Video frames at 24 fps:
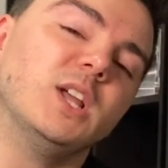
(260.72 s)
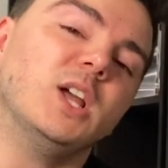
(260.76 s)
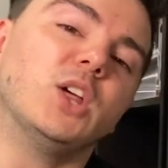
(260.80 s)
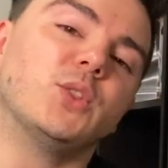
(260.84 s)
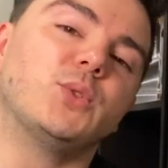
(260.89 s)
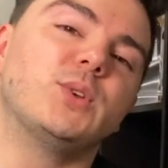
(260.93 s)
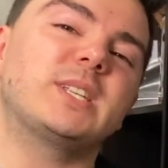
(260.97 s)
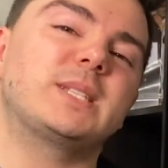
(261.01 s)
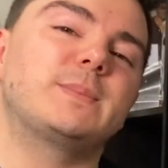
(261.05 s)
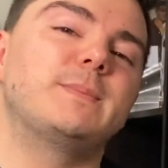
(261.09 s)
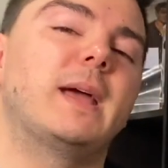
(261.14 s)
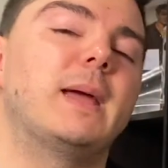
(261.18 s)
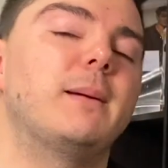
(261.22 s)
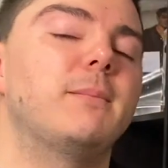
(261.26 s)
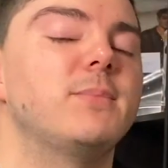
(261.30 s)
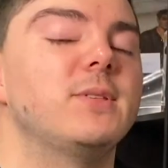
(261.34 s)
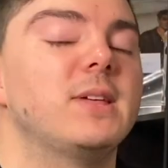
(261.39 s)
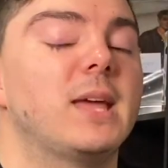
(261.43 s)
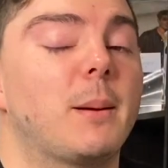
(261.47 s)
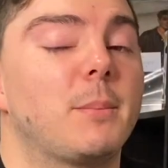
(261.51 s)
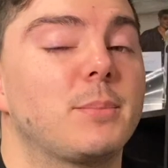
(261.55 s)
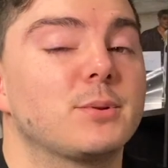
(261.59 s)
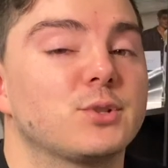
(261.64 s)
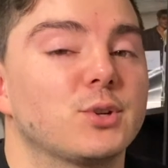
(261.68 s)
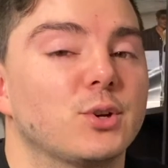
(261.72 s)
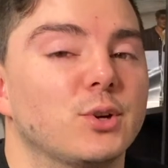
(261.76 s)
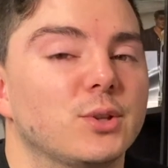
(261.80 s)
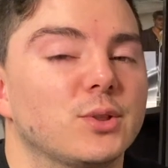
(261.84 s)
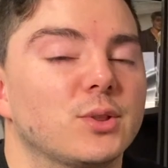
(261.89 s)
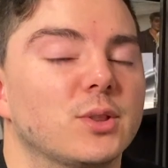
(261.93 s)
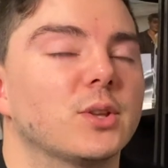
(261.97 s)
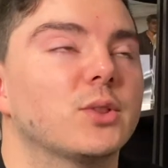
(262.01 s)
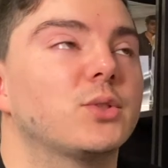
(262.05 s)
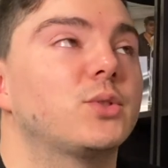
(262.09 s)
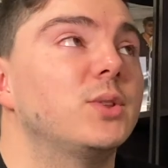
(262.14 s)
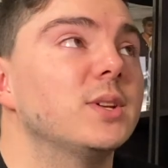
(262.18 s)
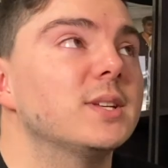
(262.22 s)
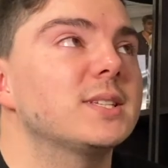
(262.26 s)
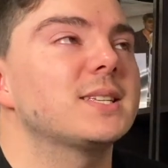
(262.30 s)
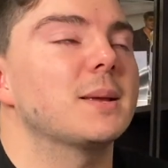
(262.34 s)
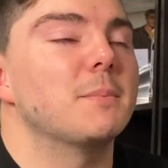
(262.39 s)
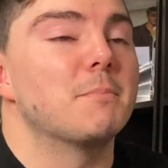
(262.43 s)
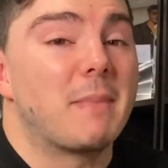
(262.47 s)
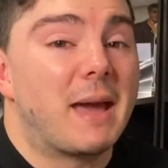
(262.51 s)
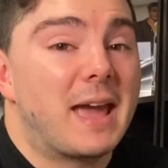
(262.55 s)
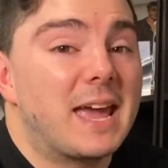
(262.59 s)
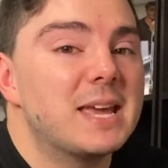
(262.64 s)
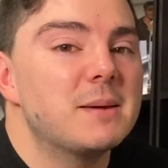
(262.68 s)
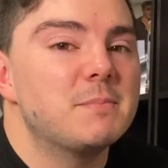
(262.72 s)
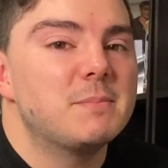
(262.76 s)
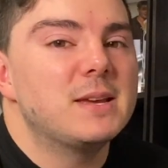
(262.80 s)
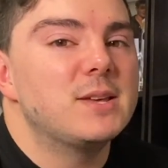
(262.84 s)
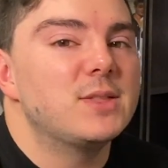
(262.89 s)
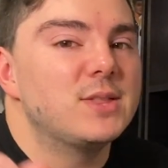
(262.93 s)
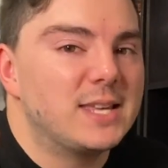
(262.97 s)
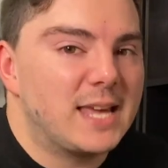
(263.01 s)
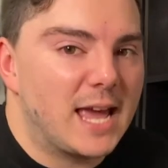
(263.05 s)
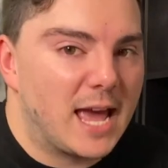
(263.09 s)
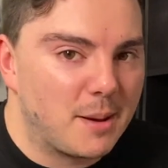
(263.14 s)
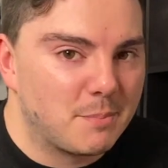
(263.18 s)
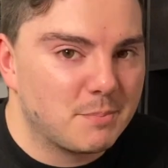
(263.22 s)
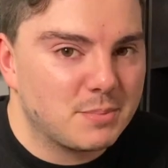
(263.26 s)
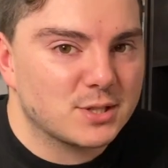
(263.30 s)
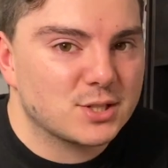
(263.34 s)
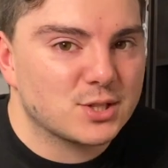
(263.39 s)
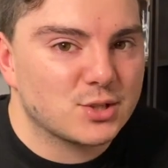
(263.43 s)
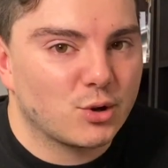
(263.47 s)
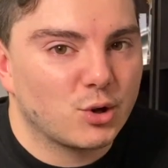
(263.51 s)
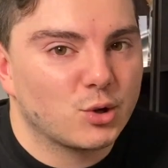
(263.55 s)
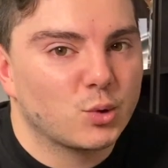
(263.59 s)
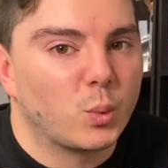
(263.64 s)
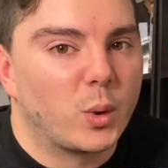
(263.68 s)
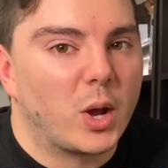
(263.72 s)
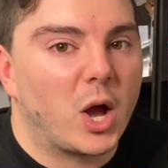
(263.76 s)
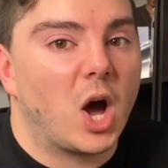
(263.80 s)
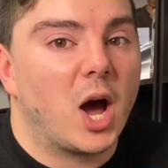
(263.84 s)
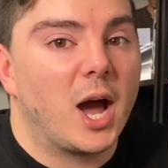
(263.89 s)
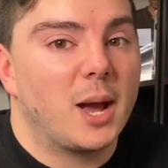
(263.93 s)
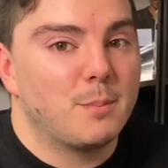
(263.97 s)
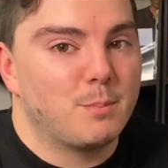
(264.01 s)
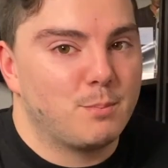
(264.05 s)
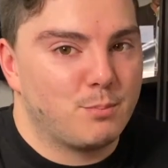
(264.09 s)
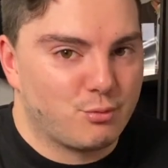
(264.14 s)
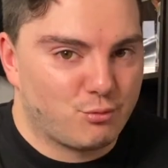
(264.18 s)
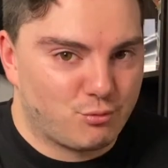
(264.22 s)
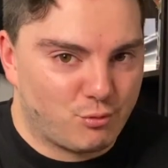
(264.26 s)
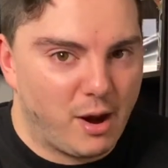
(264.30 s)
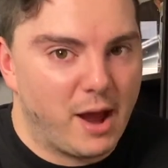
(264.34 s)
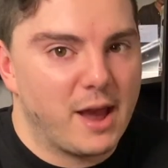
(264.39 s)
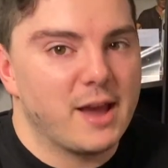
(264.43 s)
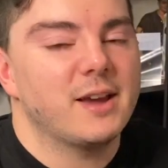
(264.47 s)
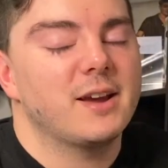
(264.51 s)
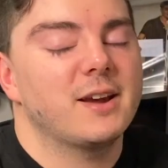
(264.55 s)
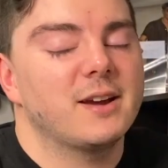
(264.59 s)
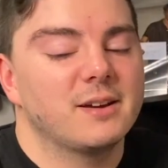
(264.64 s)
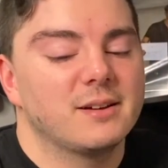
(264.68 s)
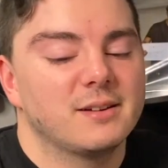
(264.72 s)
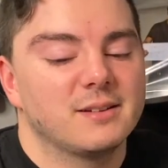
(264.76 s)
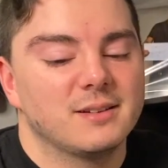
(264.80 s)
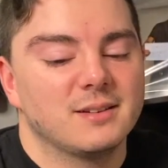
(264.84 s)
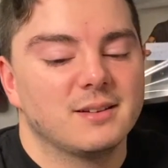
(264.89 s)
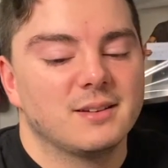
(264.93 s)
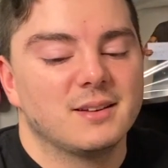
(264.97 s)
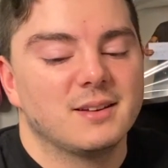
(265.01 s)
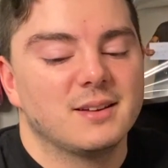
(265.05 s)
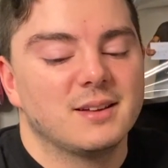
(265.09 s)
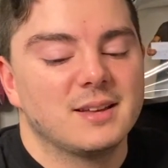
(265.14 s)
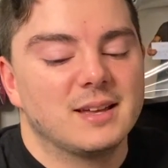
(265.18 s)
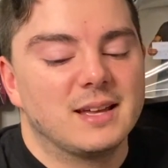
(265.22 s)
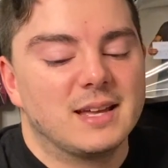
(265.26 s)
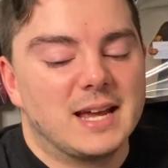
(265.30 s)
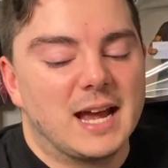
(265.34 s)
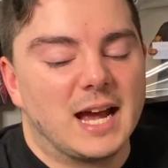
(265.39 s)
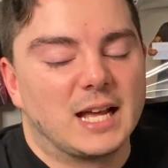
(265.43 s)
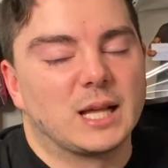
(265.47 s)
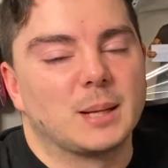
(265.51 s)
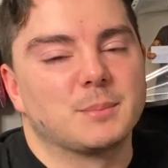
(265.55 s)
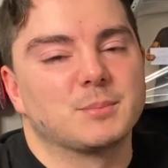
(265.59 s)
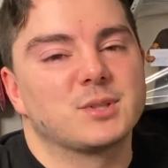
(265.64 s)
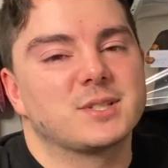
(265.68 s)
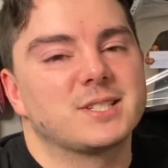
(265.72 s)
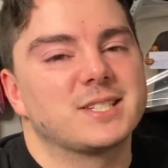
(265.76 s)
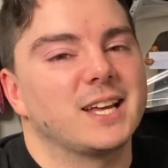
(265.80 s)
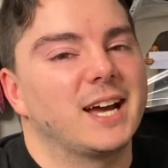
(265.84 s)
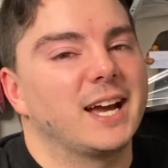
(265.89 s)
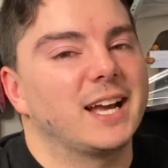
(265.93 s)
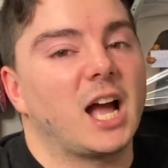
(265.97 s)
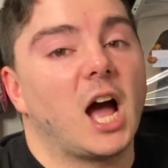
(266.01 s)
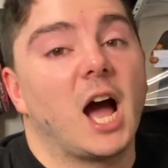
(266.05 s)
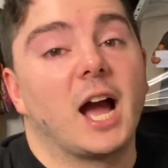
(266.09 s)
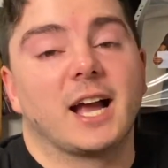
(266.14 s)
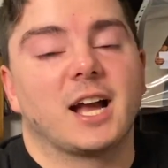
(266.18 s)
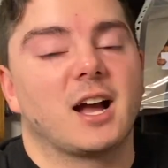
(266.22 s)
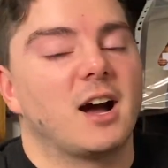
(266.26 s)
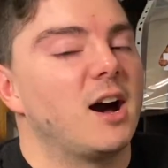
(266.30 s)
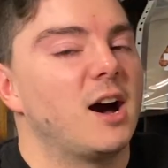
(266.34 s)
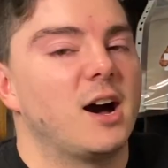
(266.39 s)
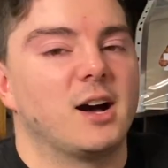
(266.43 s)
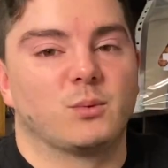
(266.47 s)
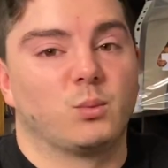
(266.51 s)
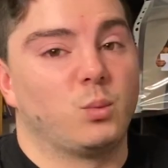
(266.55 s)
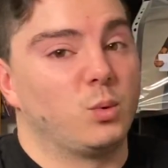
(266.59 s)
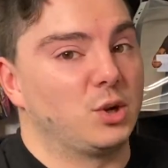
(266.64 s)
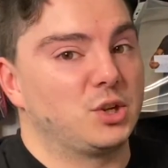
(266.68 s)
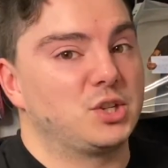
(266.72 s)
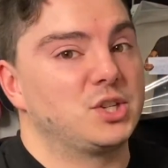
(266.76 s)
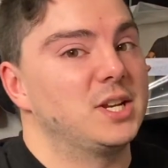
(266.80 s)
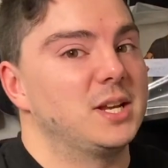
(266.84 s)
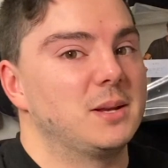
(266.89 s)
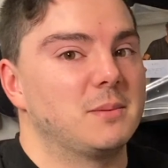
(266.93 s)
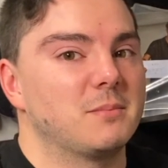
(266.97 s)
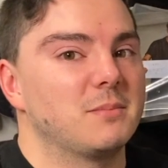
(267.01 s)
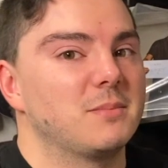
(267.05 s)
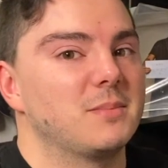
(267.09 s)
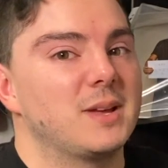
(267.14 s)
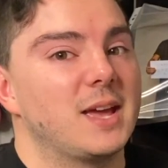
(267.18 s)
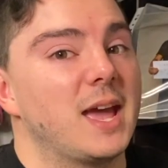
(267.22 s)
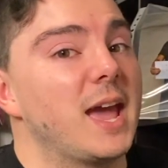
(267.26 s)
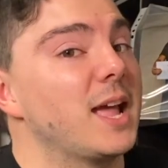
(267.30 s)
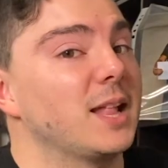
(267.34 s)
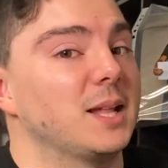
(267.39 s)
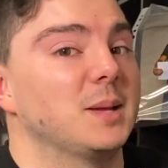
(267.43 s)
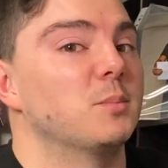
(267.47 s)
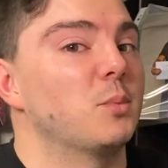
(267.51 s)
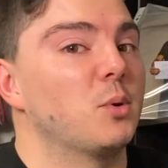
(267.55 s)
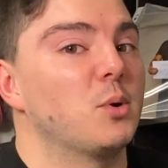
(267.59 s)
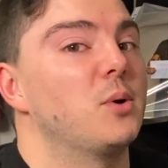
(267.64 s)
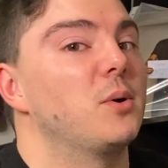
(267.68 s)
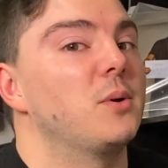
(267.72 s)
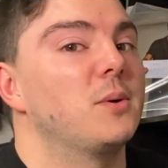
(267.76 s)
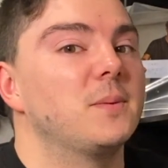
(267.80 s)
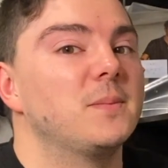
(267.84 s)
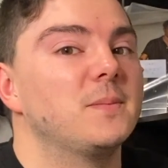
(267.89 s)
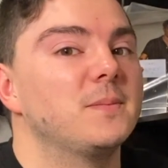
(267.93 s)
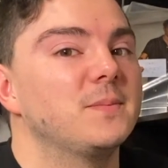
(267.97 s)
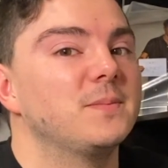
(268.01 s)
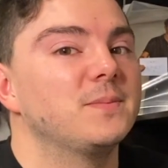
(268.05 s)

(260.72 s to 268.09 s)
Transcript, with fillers: This may be the episode. This may be the episode where I break and I'm just like, I can't watch him anymore.